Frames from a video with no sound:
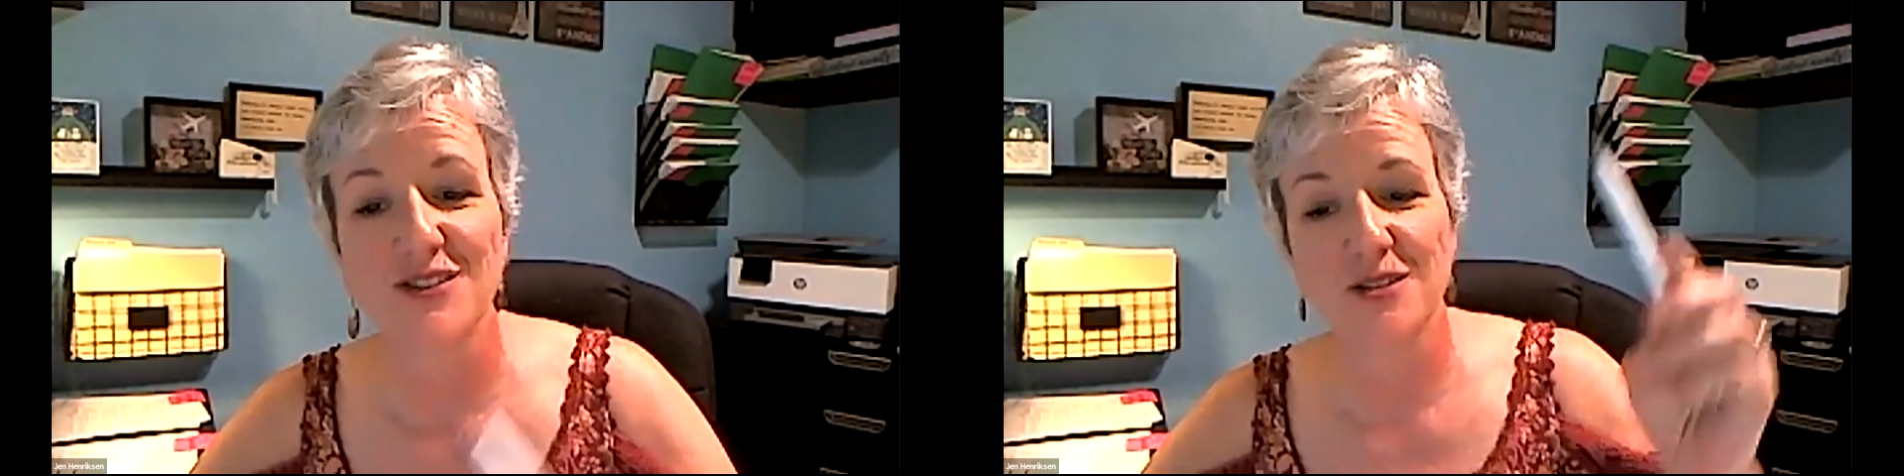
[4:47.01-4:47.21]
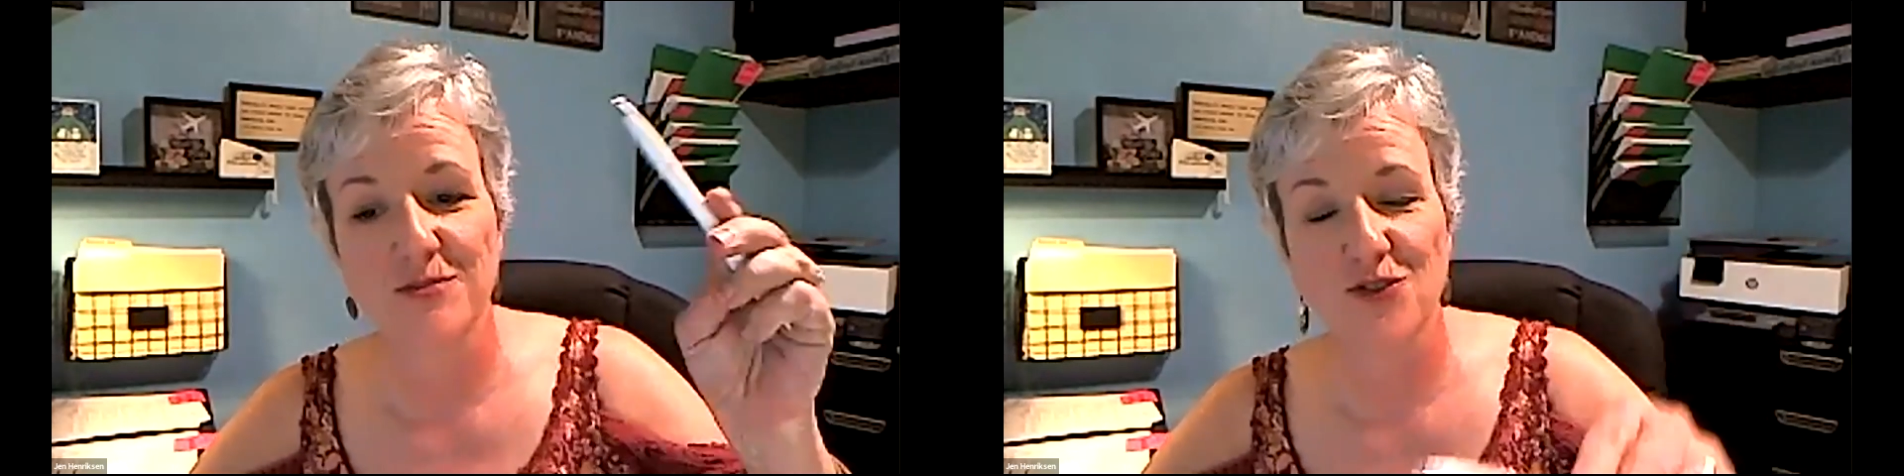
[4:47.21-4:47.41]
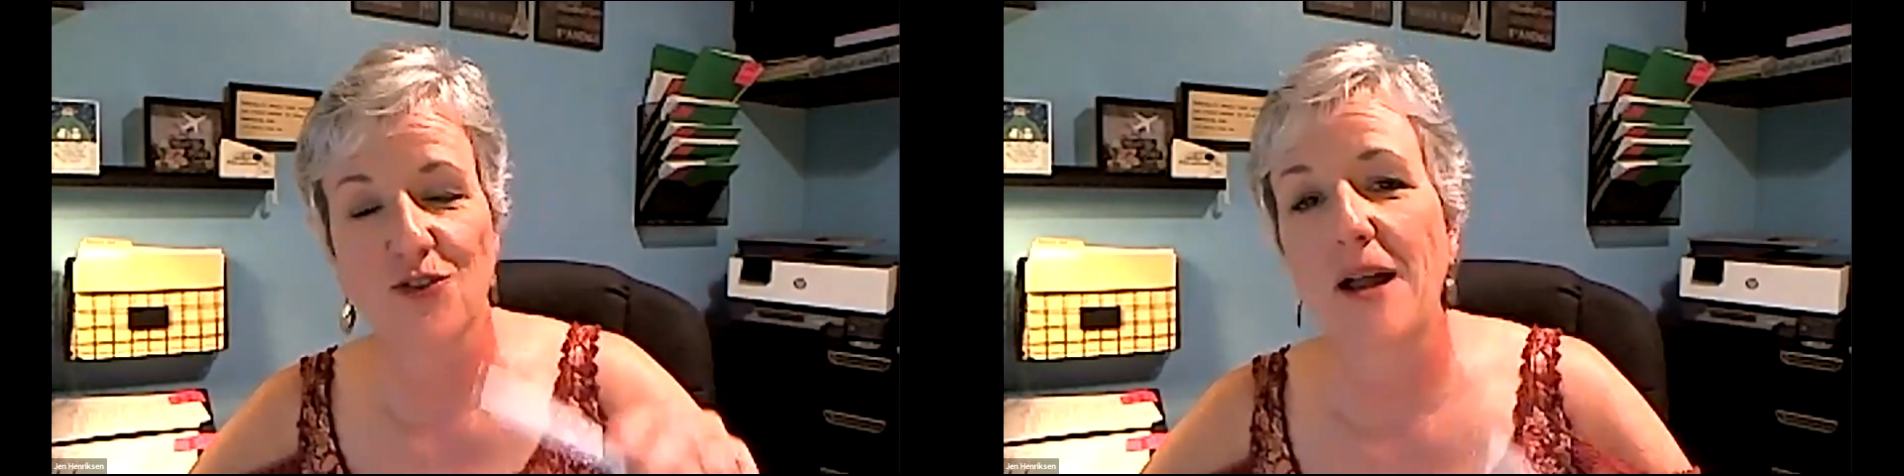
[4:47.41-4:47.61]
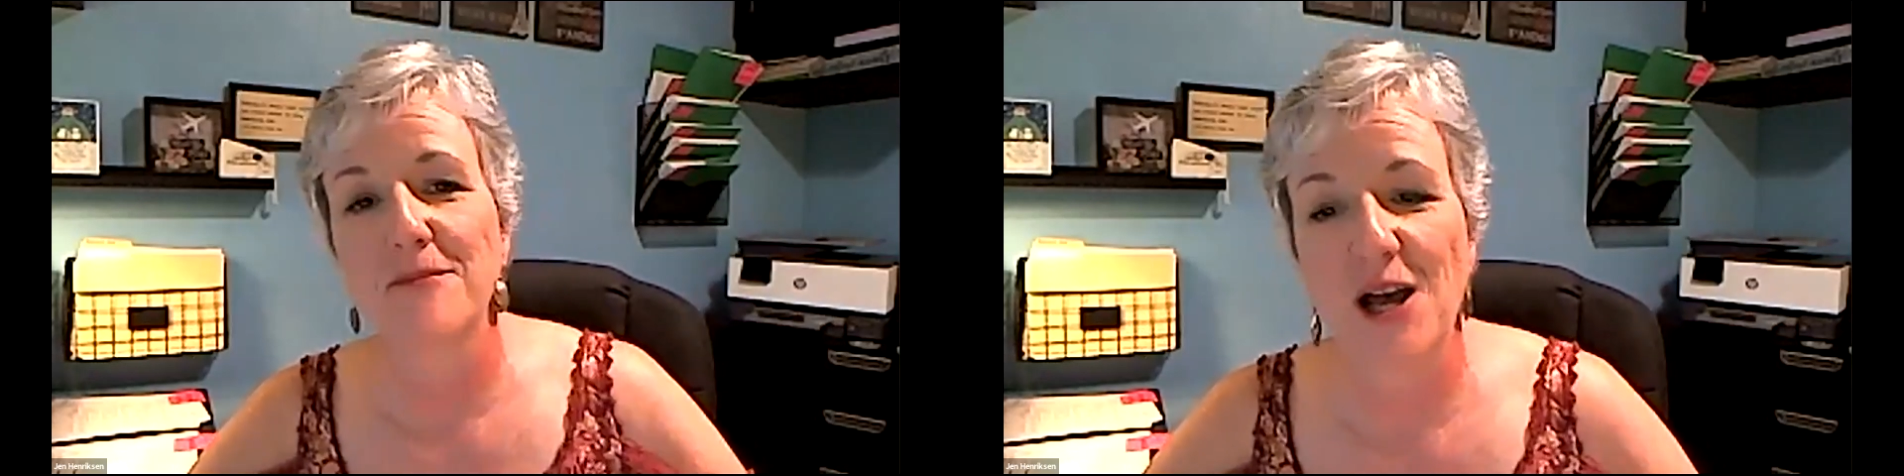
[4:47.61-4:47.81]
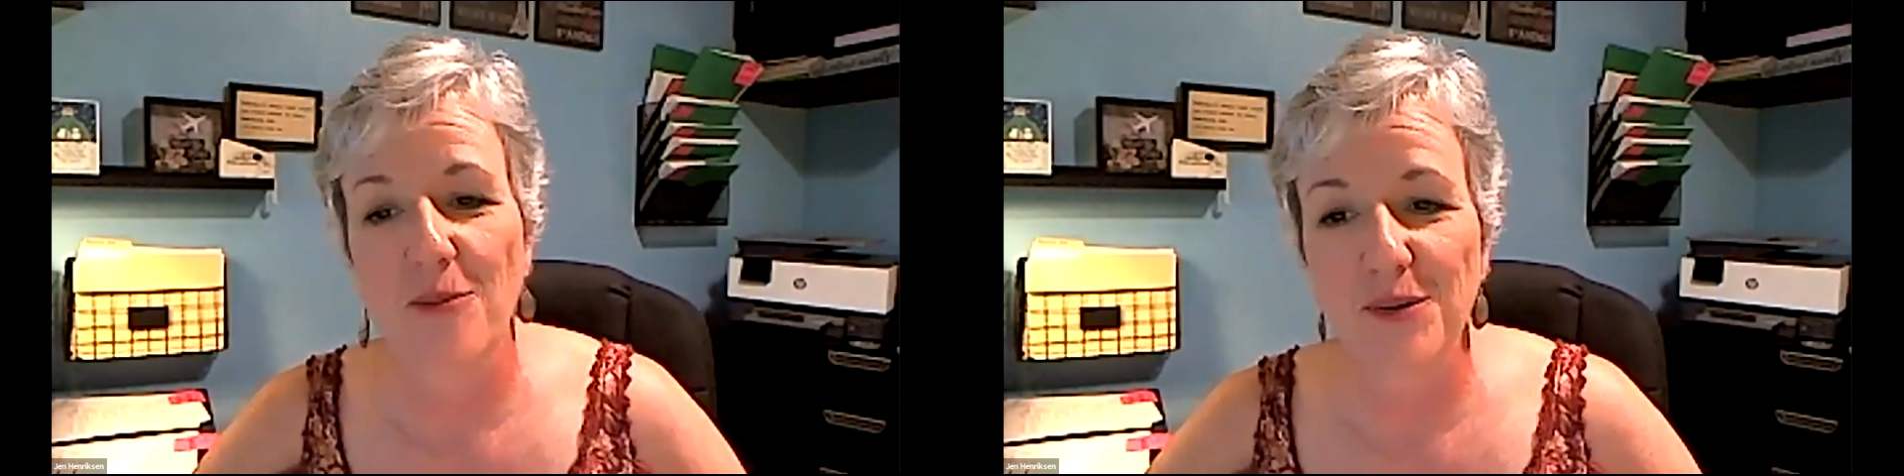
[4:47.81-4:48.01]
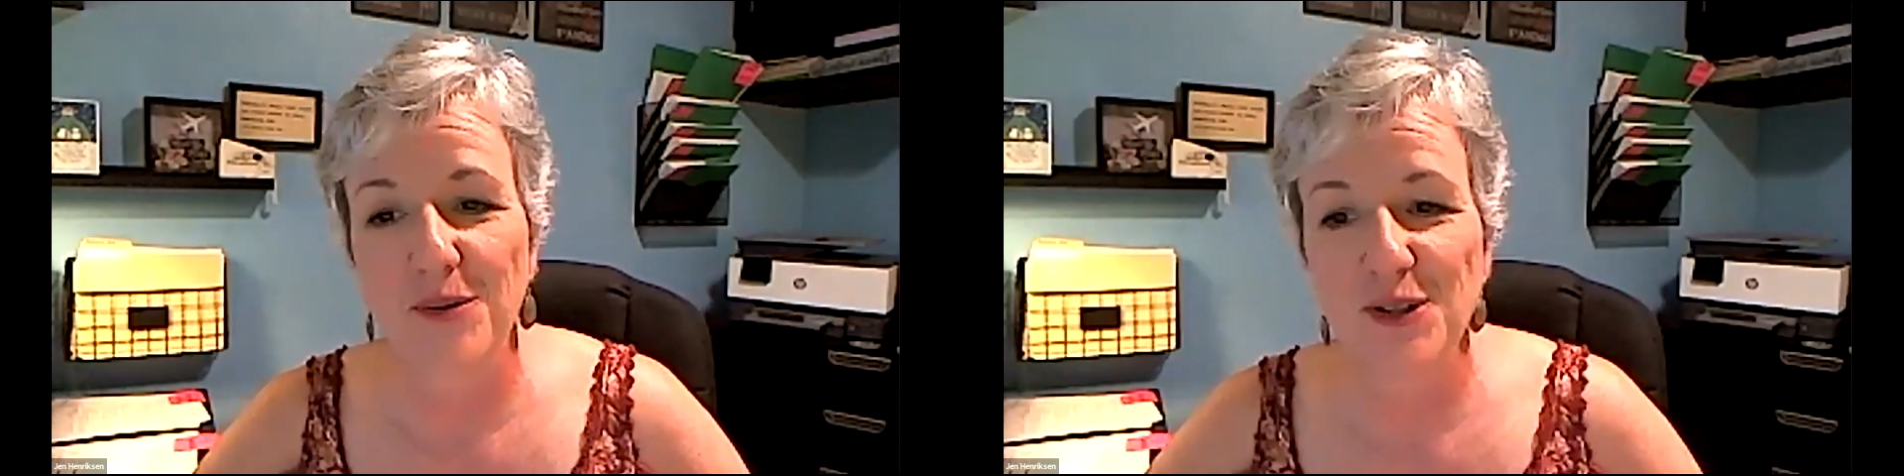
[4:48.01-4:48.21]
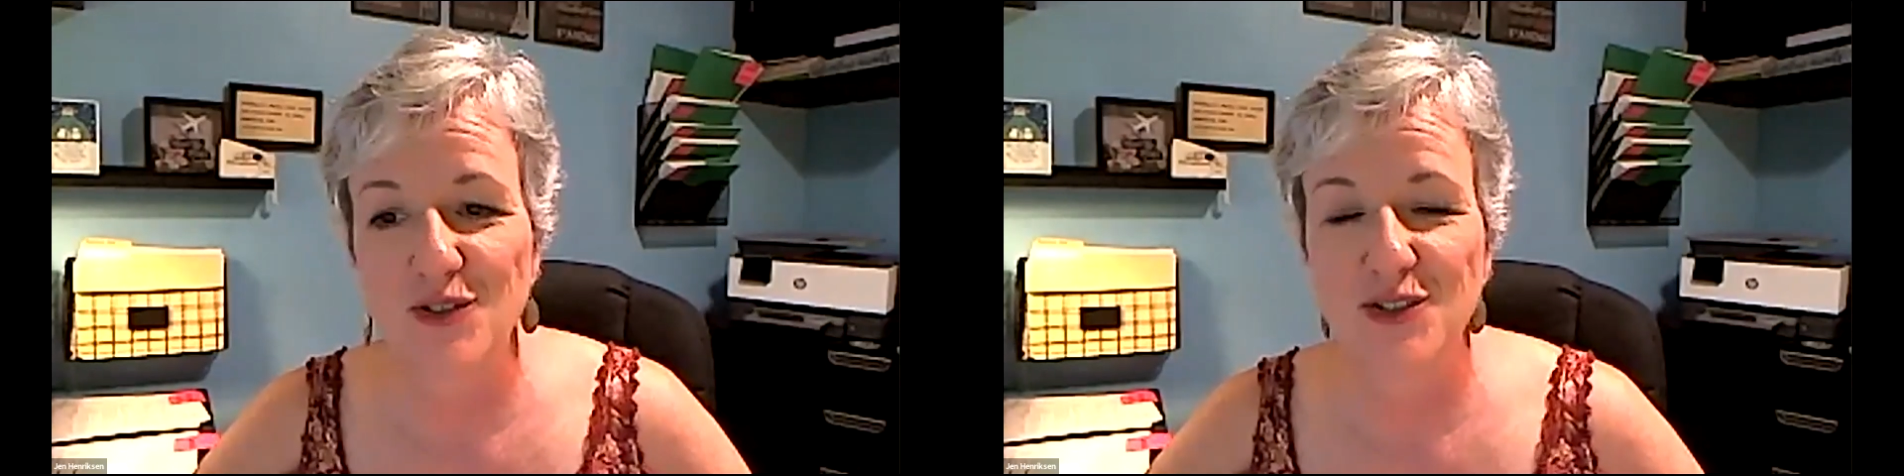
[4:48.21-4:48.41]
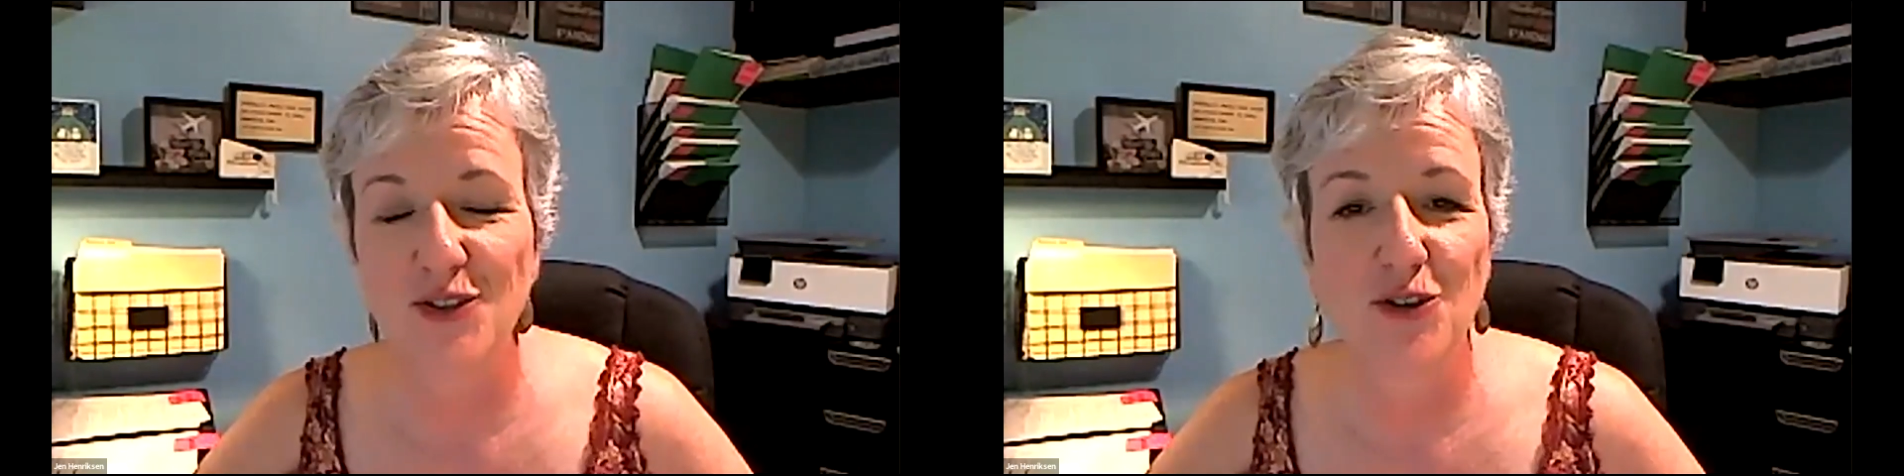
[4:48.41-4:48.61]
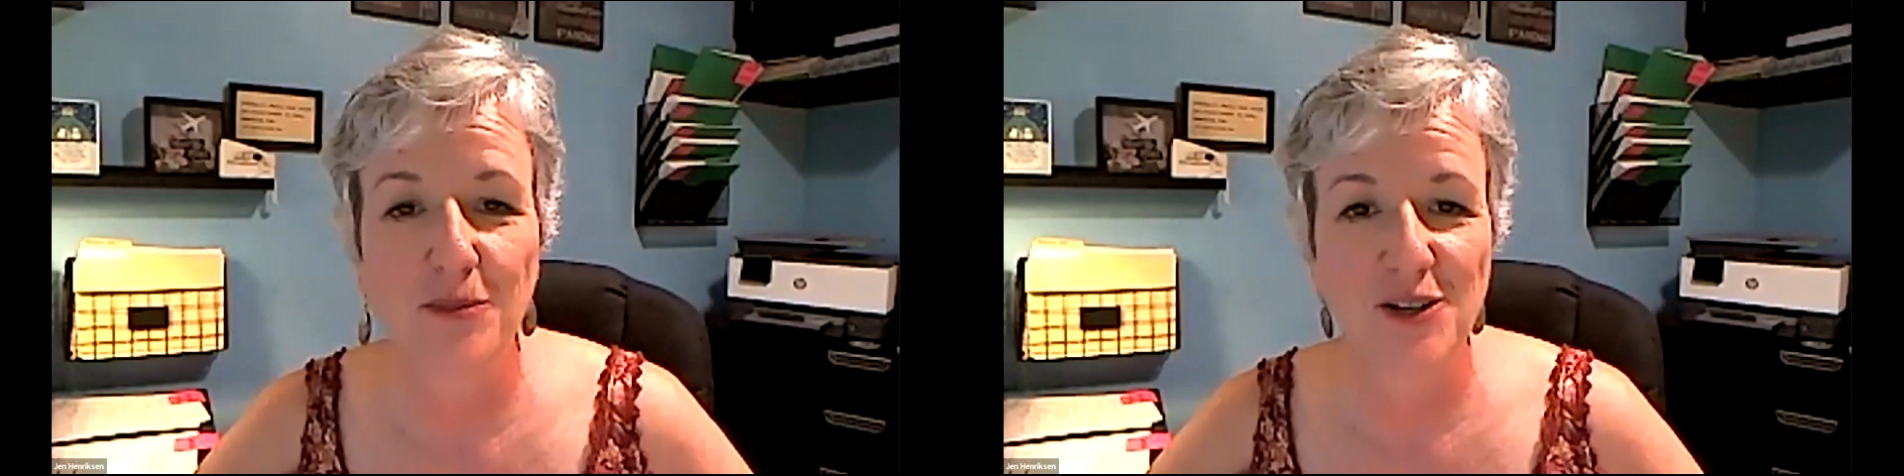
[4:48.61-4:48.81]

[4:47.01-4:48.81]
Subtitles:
Subscribe down below so you'll